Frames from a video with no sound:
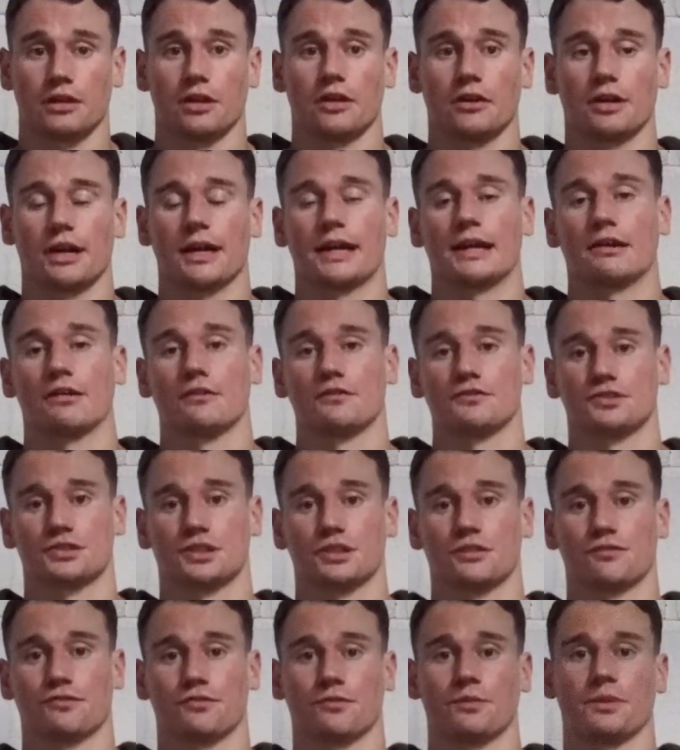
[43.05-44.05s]
Okay, now
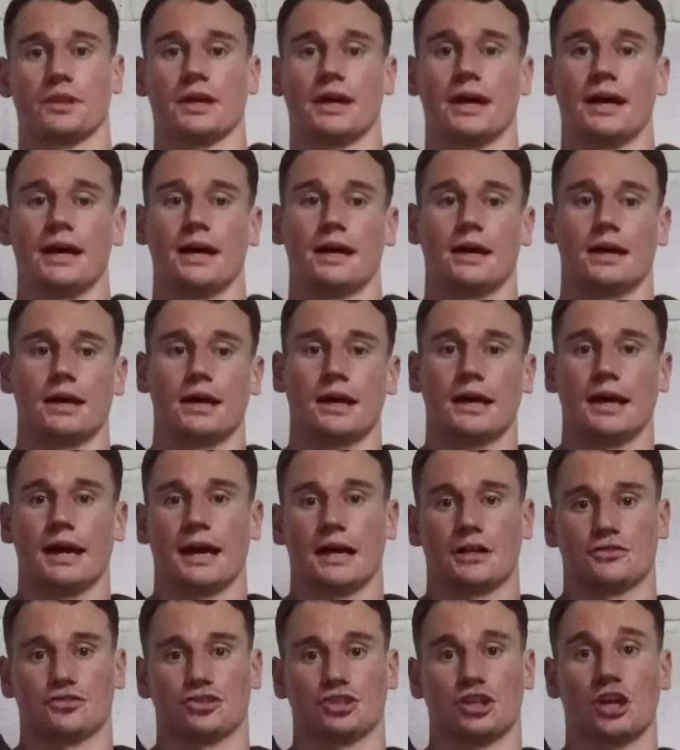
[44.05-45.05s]
obviously from there,
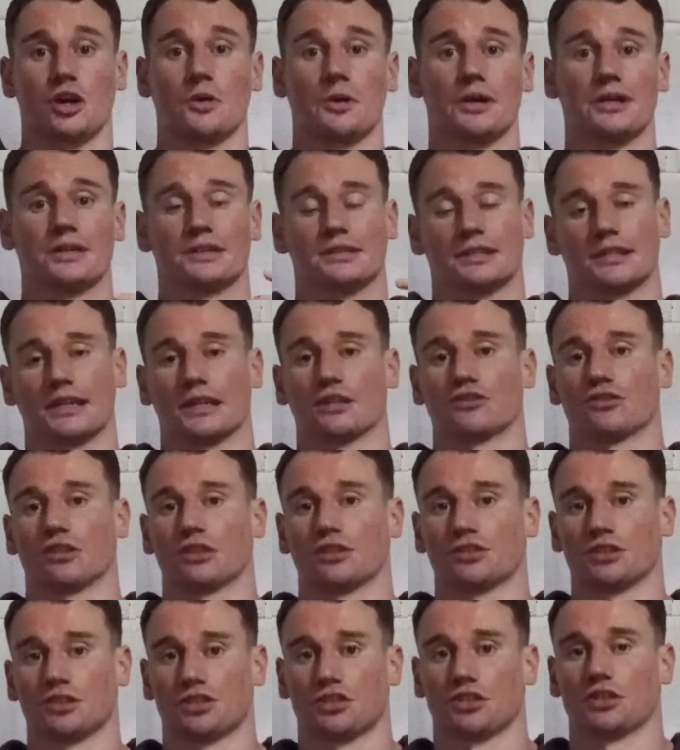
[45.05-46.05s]
as you go into that
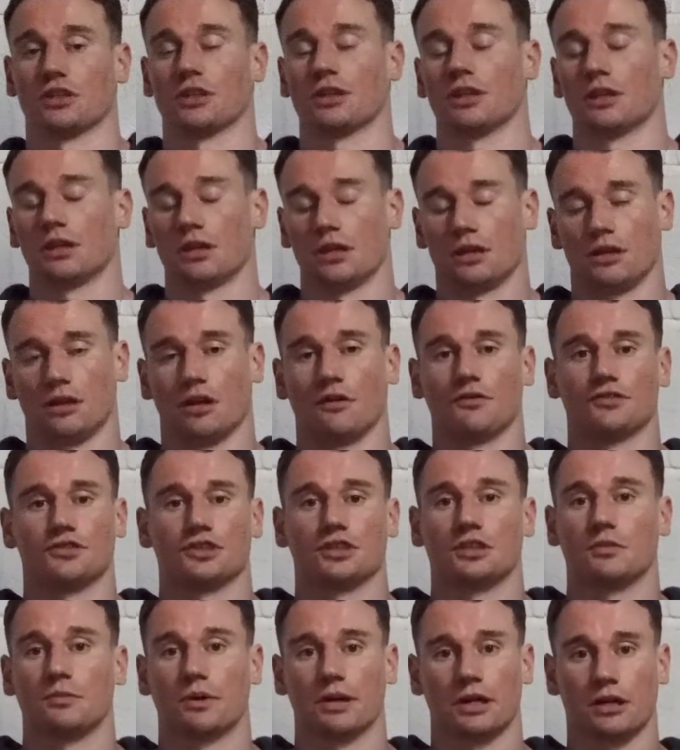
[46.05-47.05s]
transition,
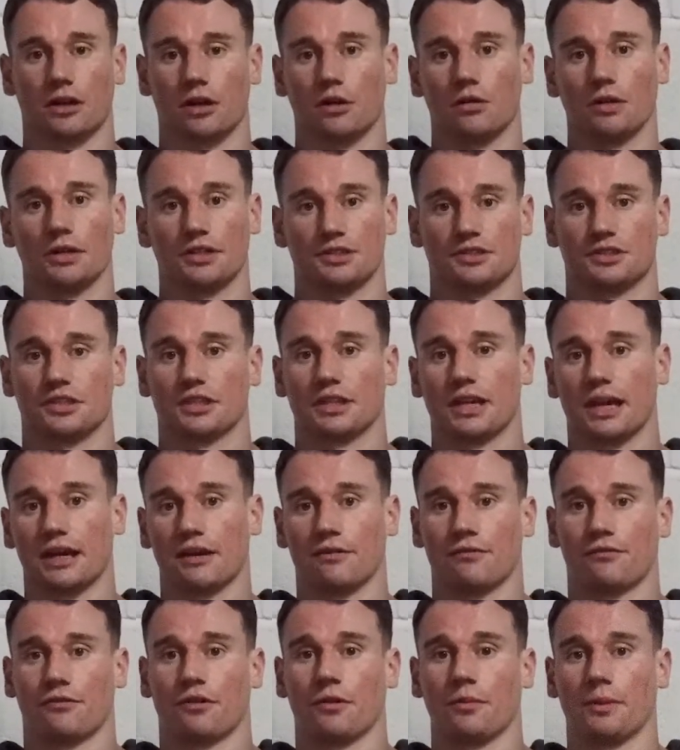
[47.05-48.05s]
obviously the main goal is to
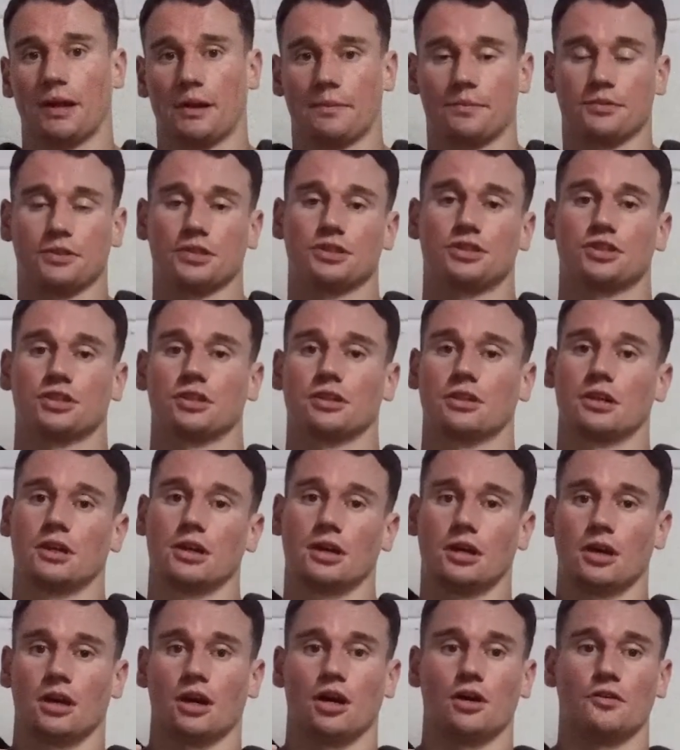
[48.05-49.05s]
get from that position
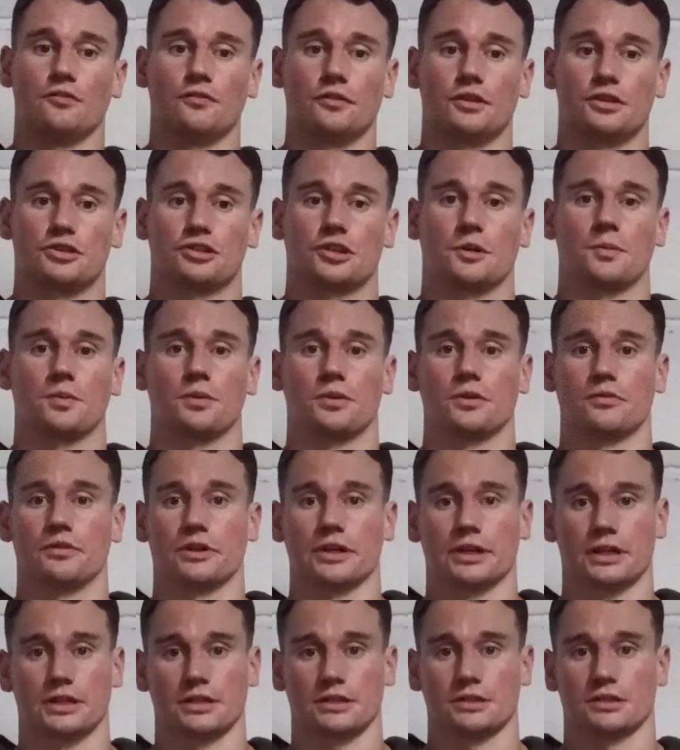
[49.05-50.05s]
over the top of the
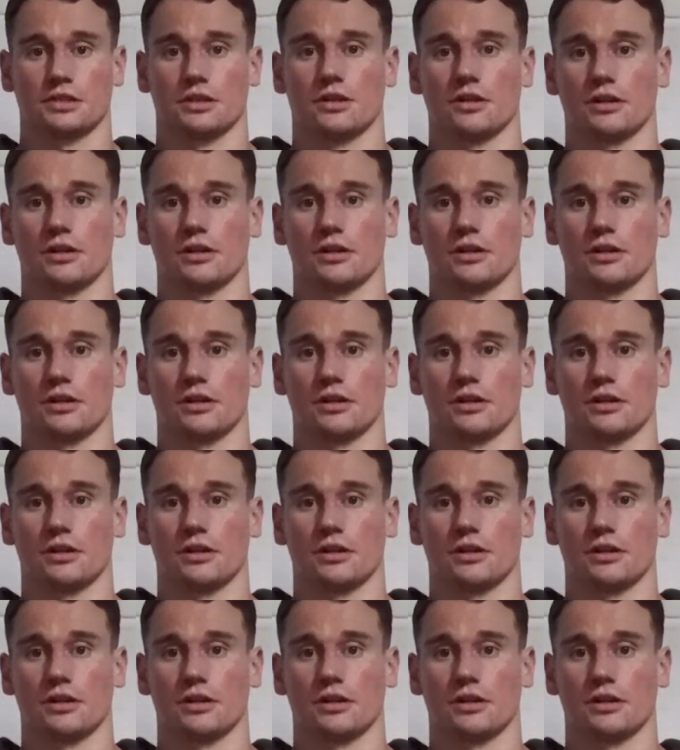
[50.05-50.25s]
rings.